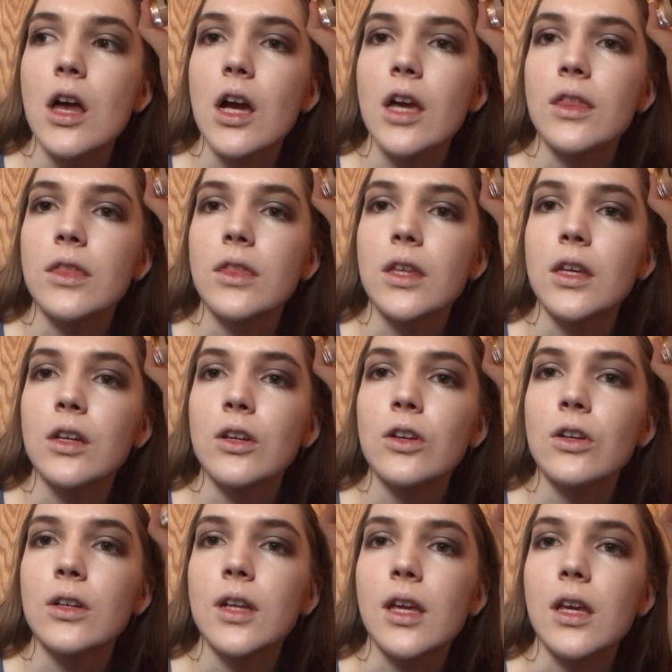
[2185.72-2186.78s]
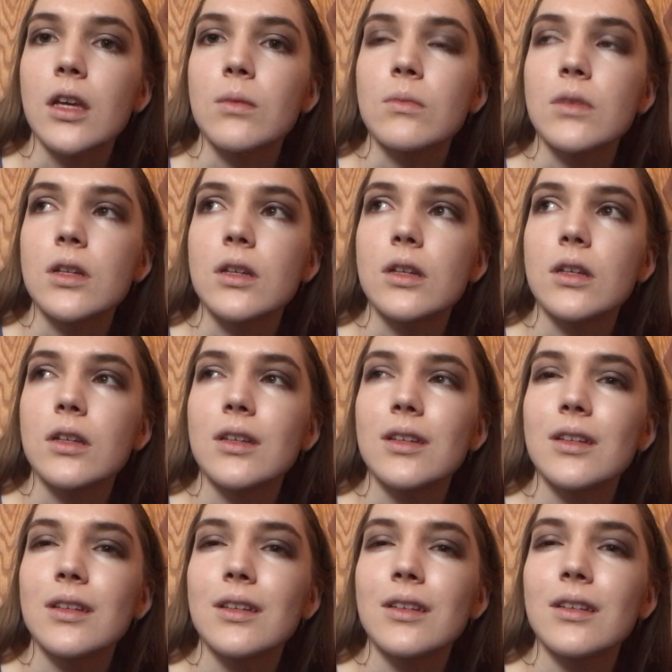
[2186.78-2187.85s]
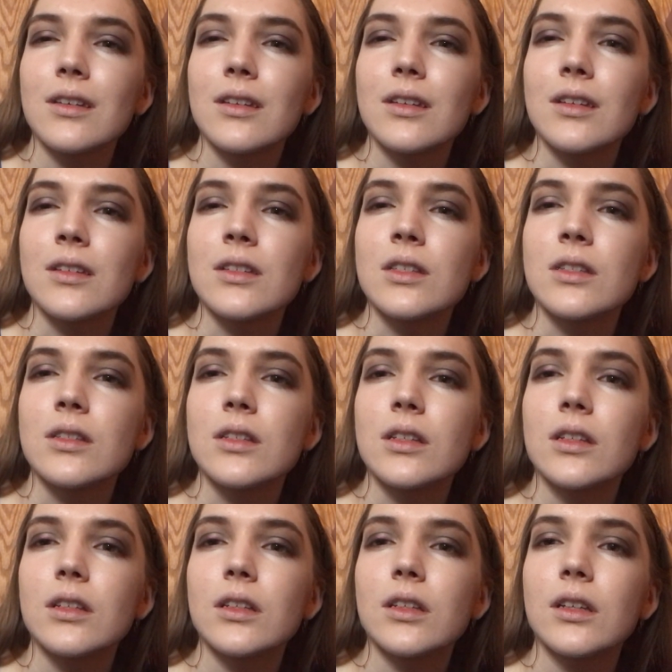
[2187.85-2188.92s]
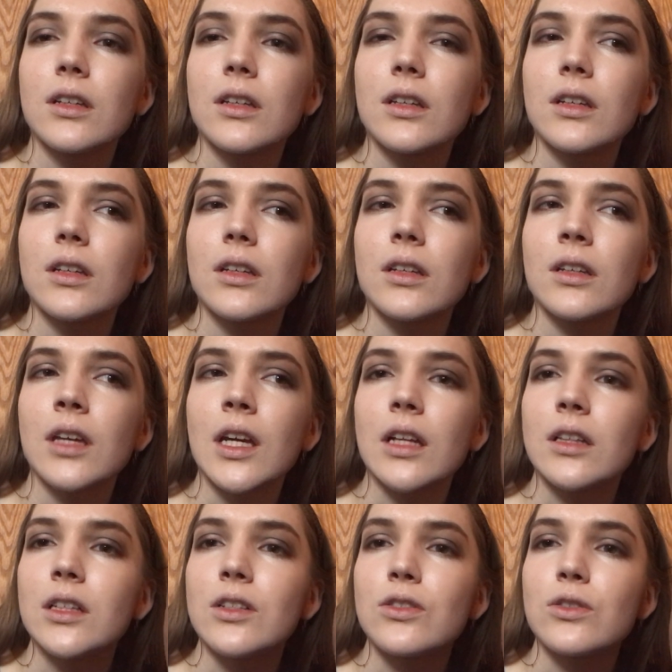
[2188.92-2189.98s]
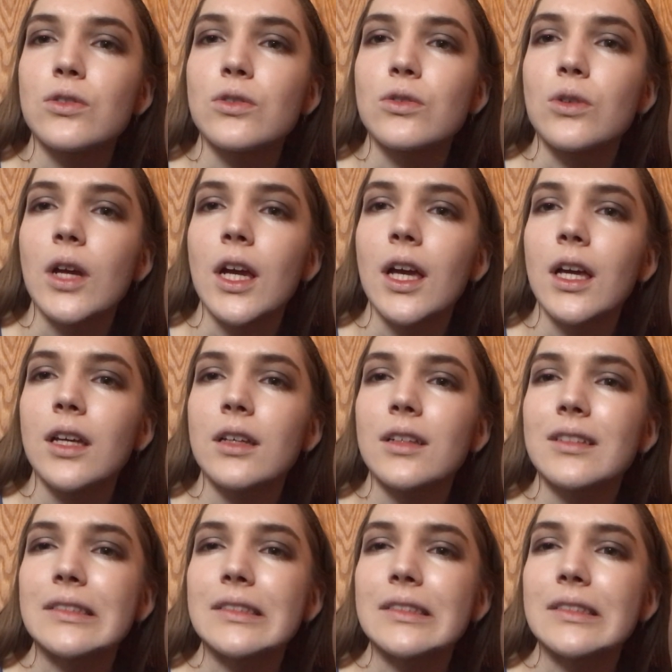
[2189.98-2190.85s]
I think her name is Kelly Strack.